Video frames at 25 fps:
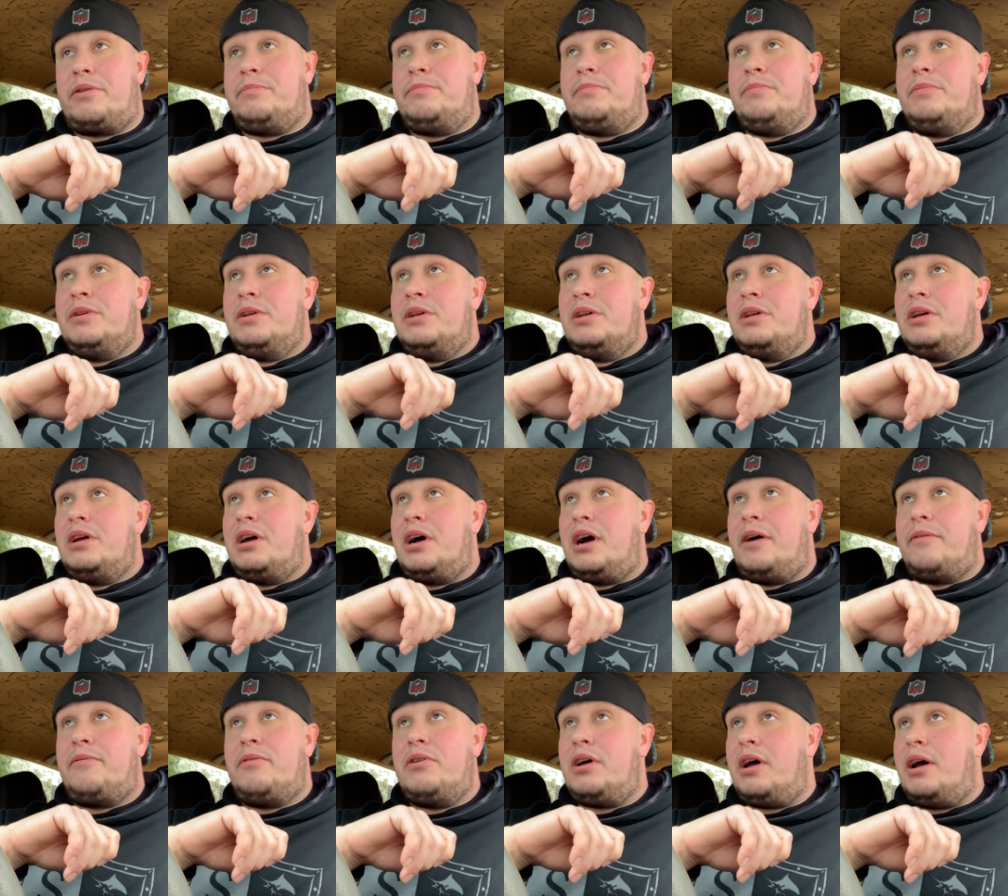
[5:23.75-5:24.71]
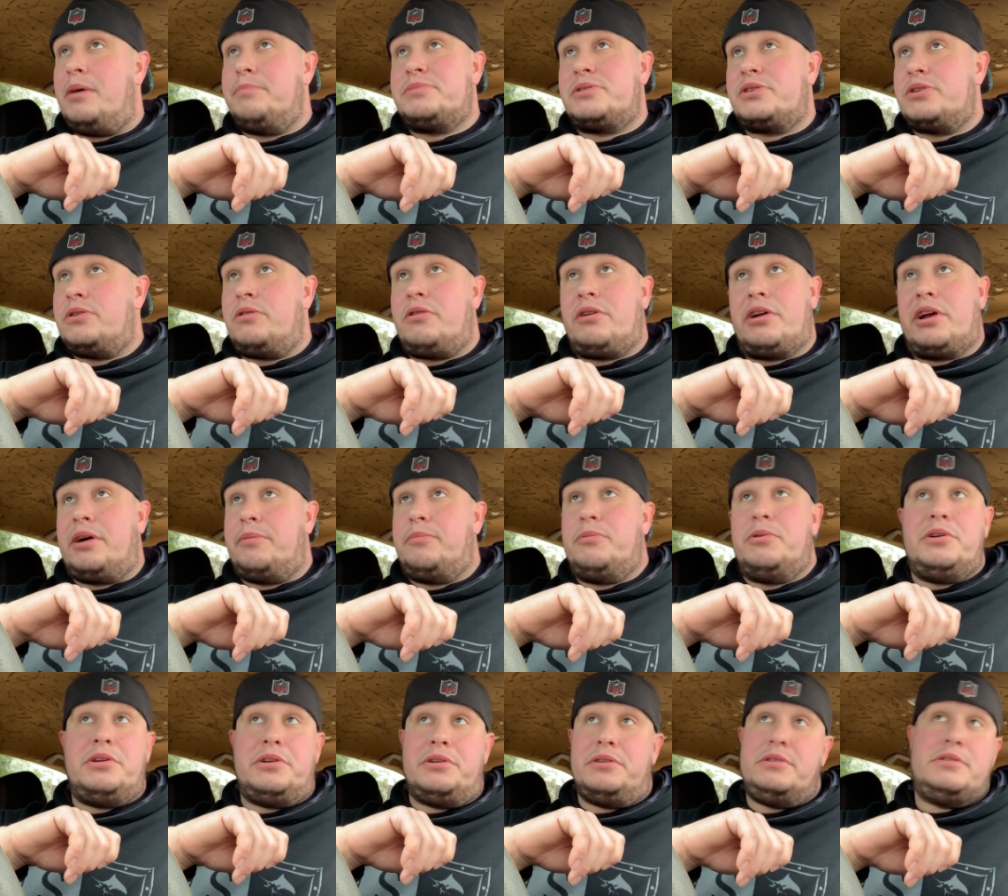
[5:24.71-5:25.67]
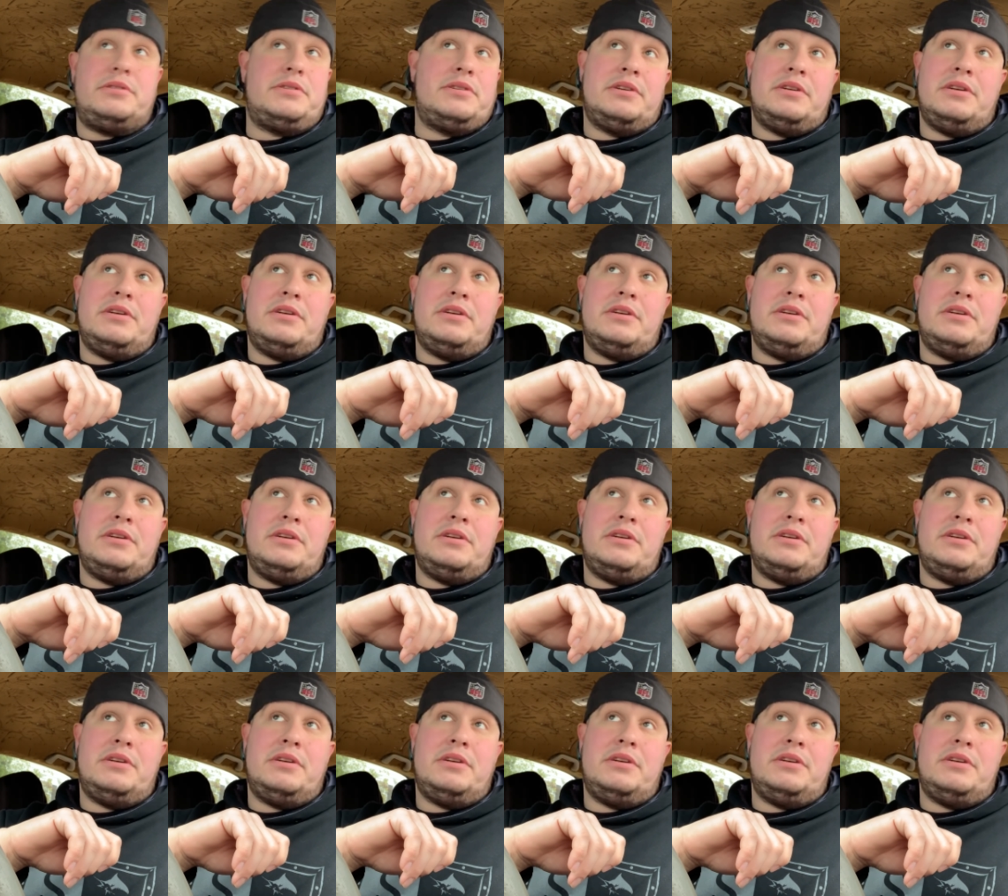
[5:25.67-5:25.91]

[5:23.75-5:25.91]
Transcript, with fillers: him. I re- I'm sorry, I wouldn't.